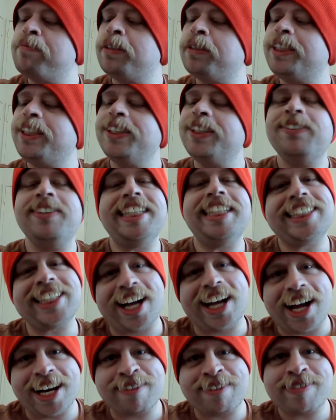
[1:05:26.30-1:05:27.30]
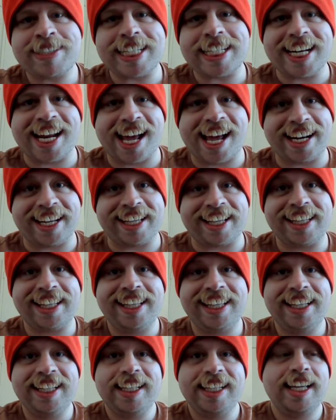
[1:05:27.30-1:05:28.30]
number two is Autumn Sonata,
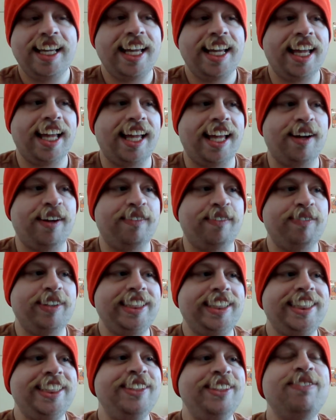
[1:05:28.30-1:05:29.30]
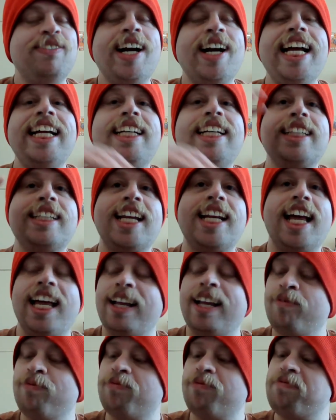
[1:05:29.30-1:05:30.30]
which you ranked
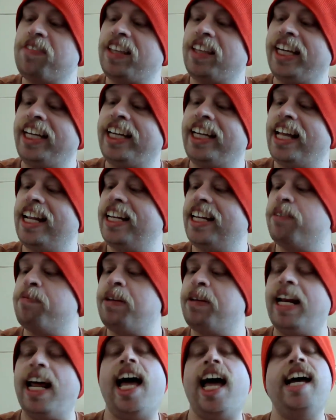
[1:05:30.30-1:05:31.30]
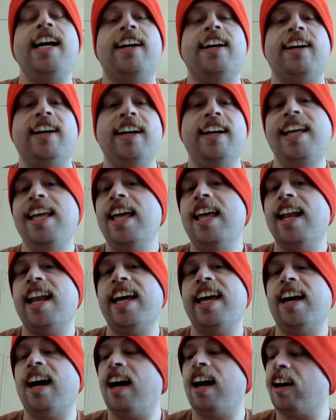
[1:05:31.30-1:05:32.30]
like a little bit higher,
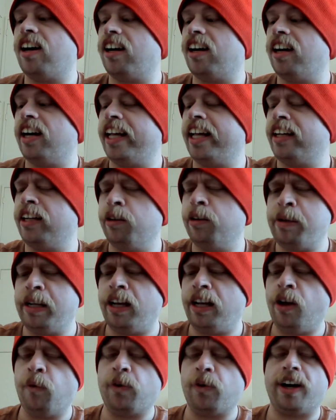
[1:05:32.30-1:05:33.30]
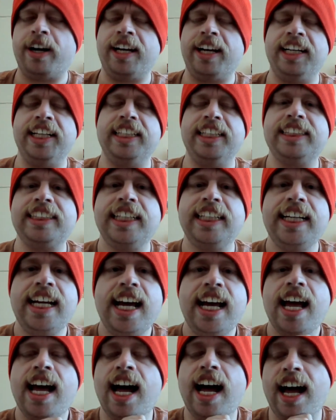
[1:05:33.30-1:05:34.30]
like or like a little bit lower on the list.
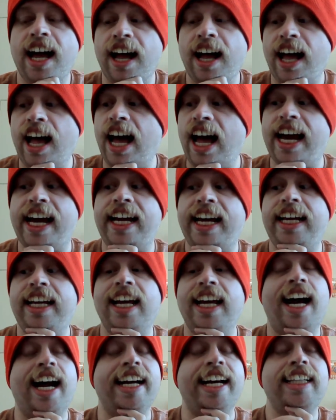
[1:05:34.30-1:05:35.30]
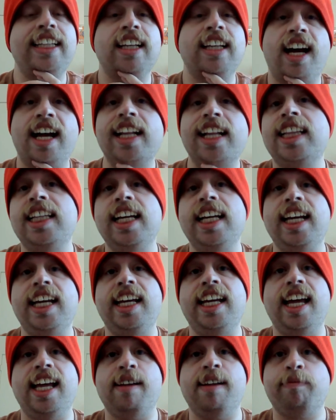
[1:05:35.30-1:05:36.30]
I thought
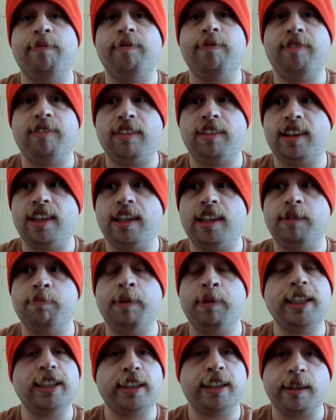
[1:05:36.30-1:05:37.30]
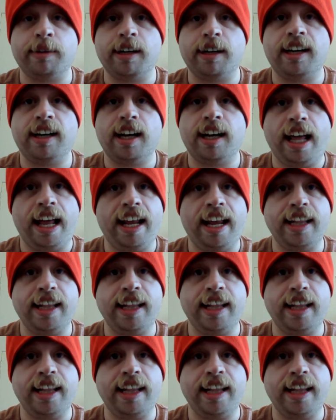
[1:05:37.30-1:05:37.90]
the mother